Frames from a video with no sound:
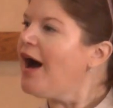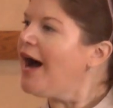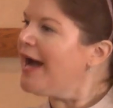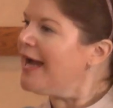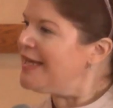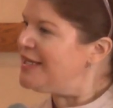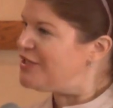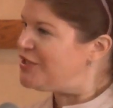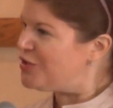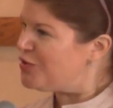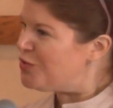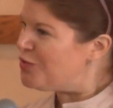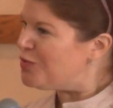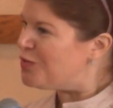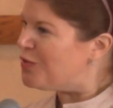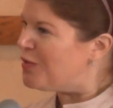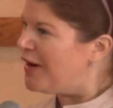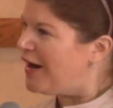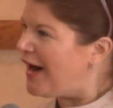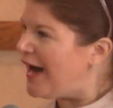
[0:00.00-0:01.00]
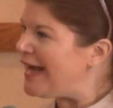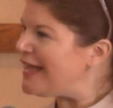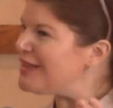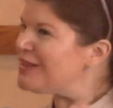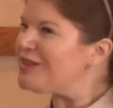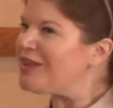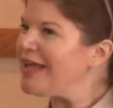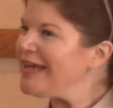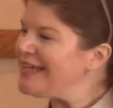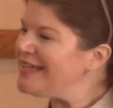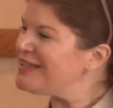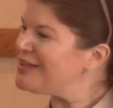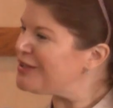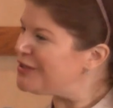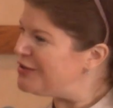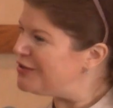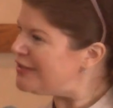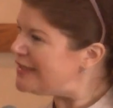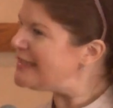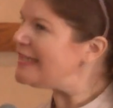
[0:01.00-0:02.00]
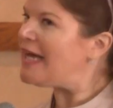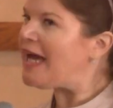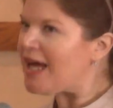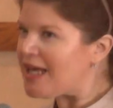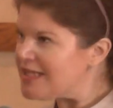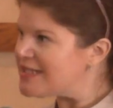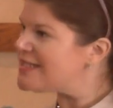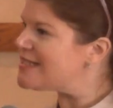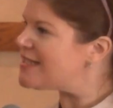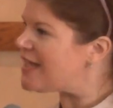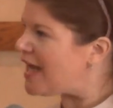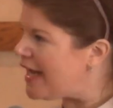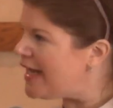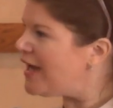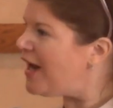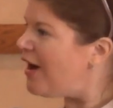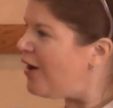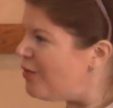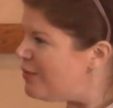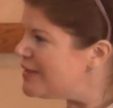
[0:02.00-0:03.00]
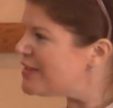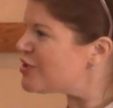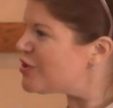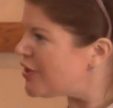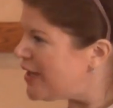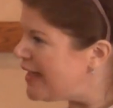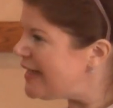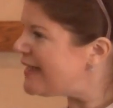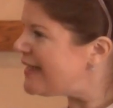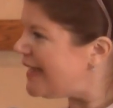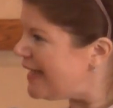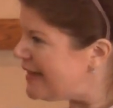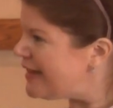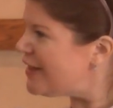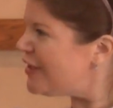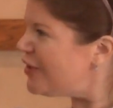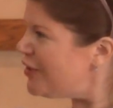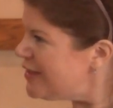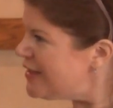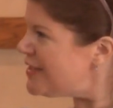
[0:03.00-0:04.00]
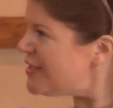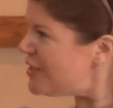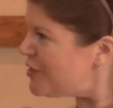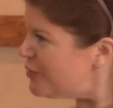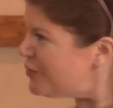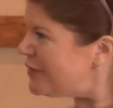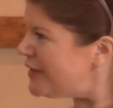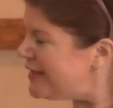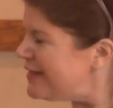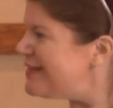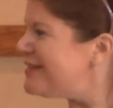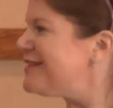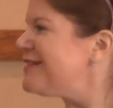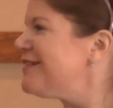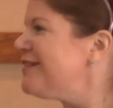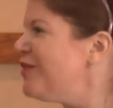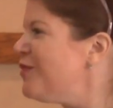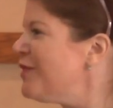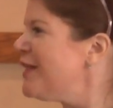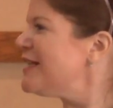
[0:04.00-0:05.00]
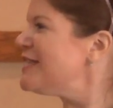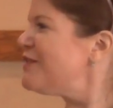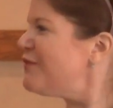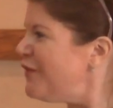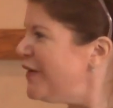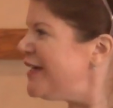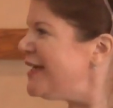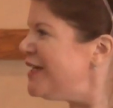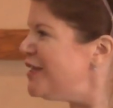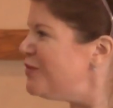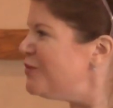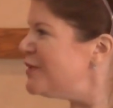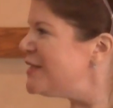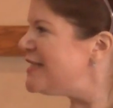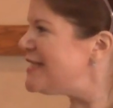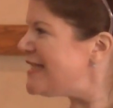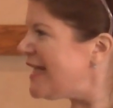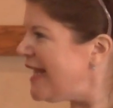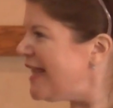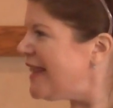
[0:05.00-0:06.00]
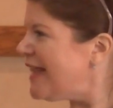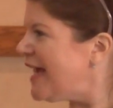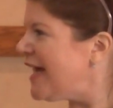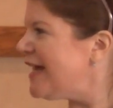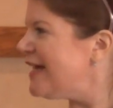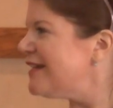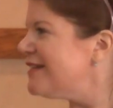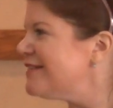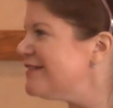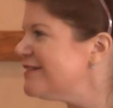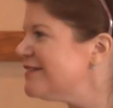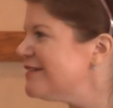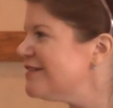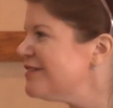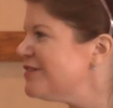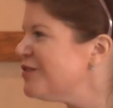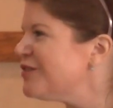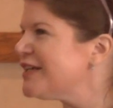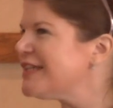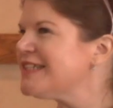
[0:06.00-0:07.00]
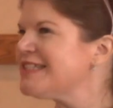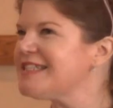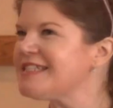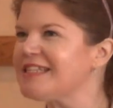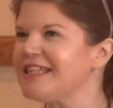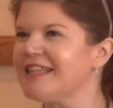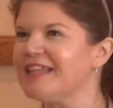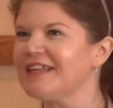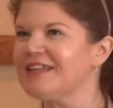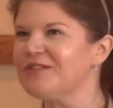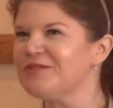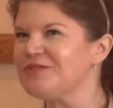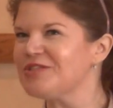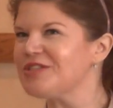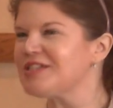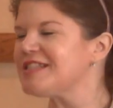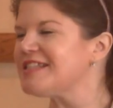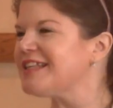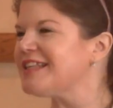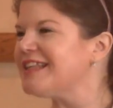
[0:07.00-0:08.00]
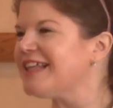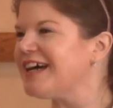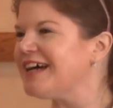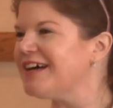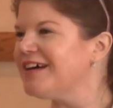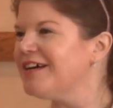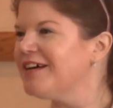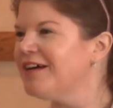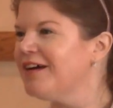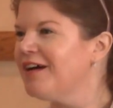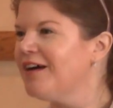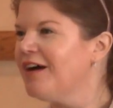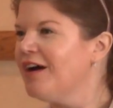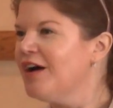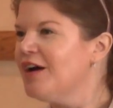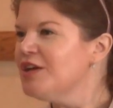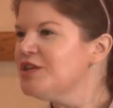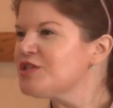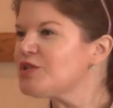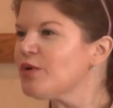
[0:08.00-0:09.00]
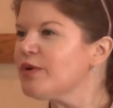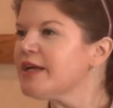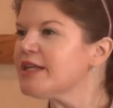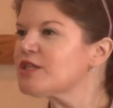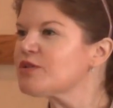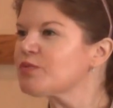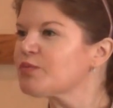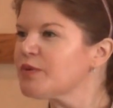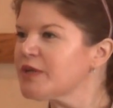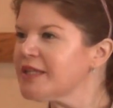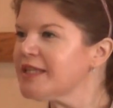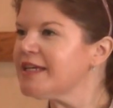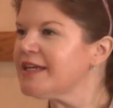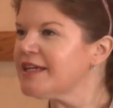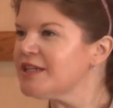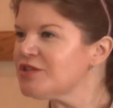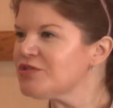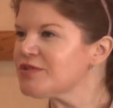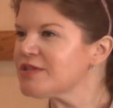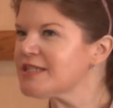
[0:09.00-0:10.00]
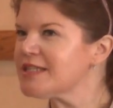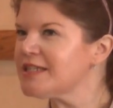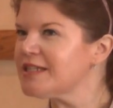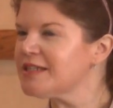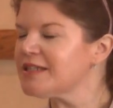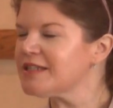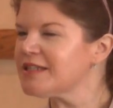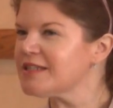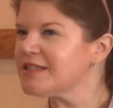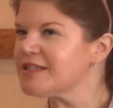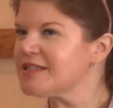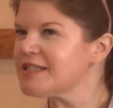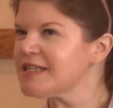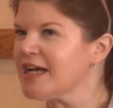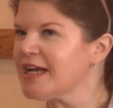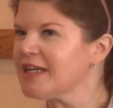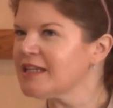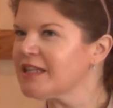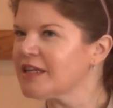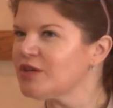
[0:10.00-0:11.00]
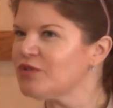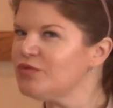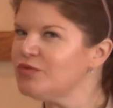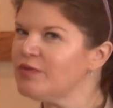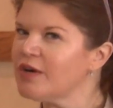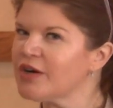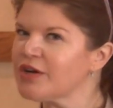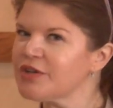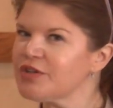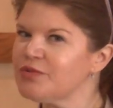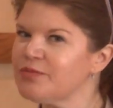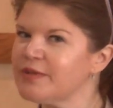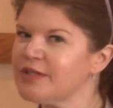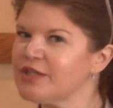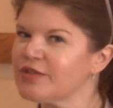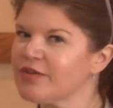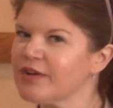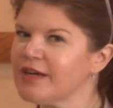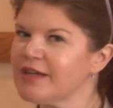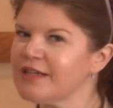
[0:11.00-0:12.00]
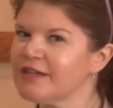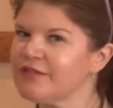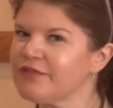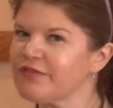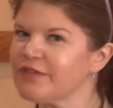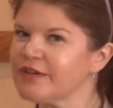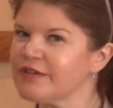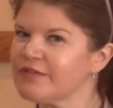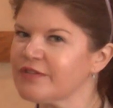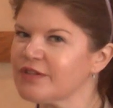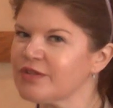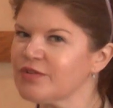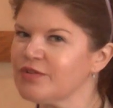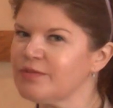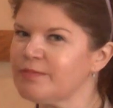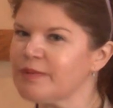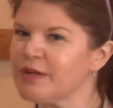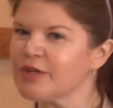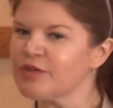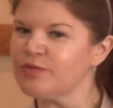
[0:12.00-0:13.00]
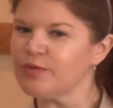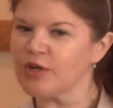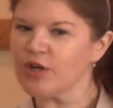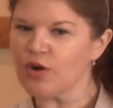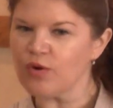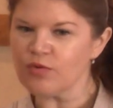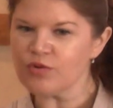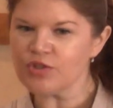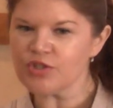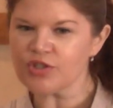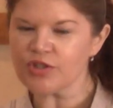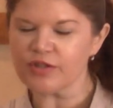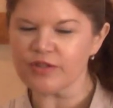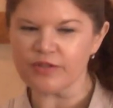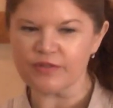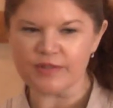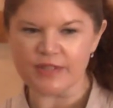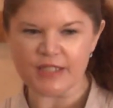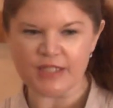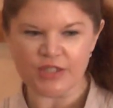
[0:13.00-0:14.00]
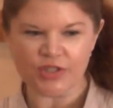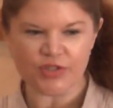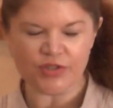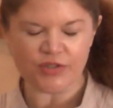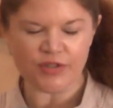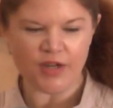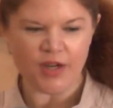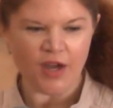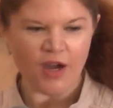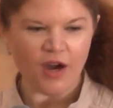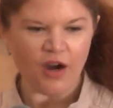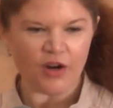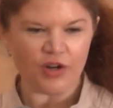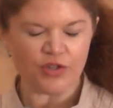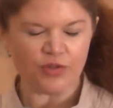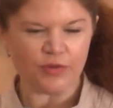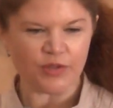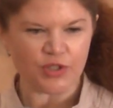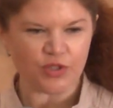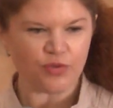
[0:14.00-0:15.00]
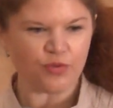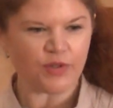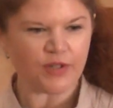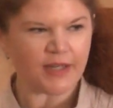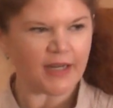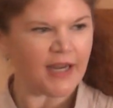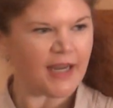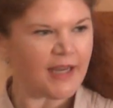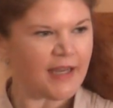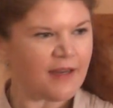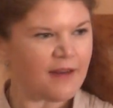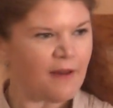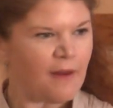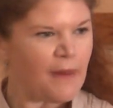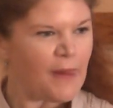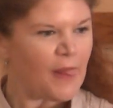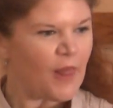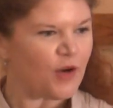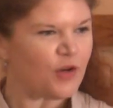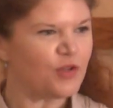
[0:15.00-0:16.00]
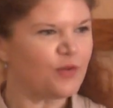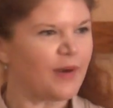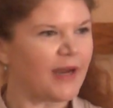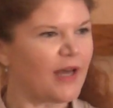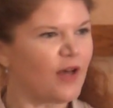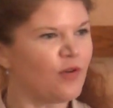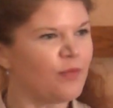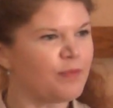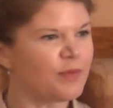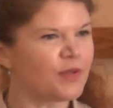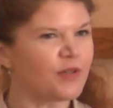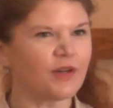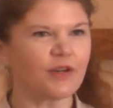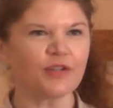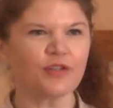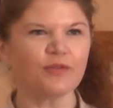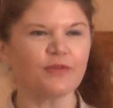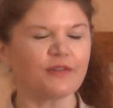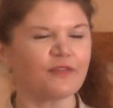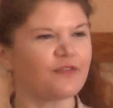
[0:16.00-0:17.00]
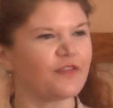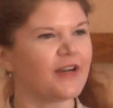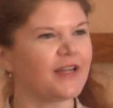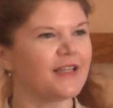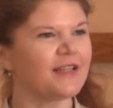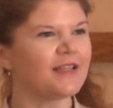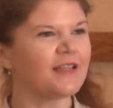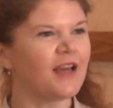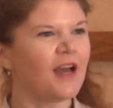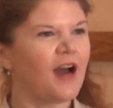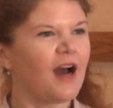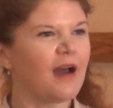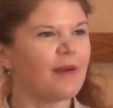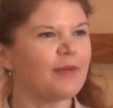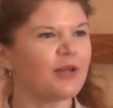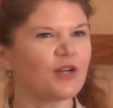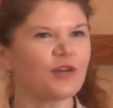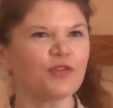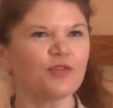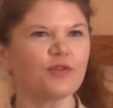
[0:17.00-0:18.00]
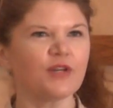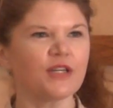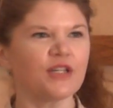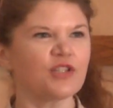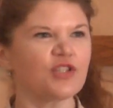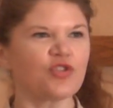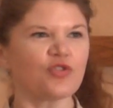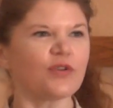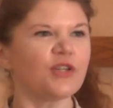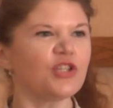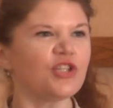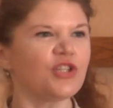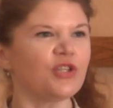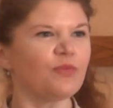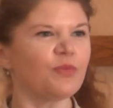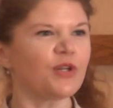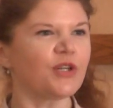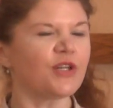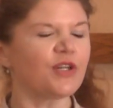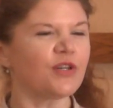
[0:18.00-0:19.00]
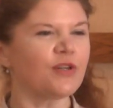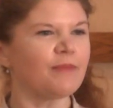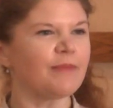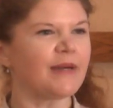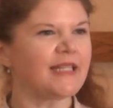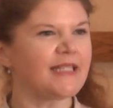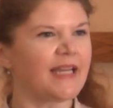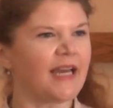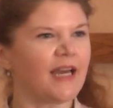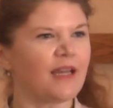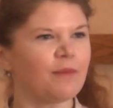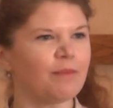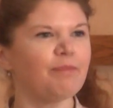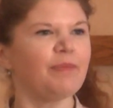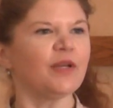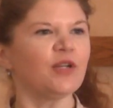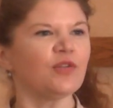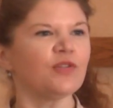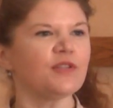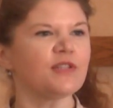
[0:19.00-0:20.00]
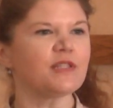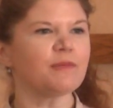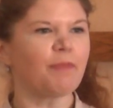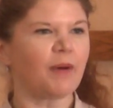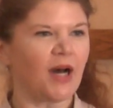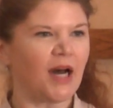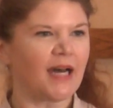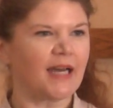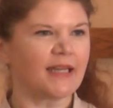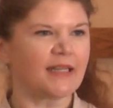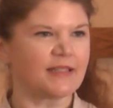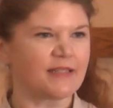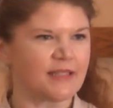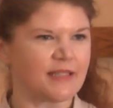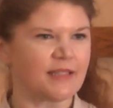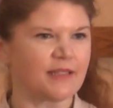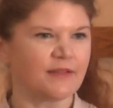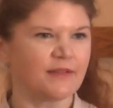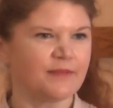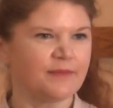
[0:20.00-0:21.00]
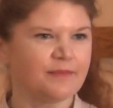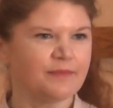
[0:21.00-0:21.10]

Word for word: I do. I like the good. Yes, I always try to get the good student. Oh, that's funny you would say that. No, I didn't say that. You just said that. so it's really interesting to decide, like, who are you when you're on in front of a group? Are you a coach? Are you a teacher? Are you a tour guide? Are you a helper? Are you a friend? I mean, are you a construction worker? My dad builds pies.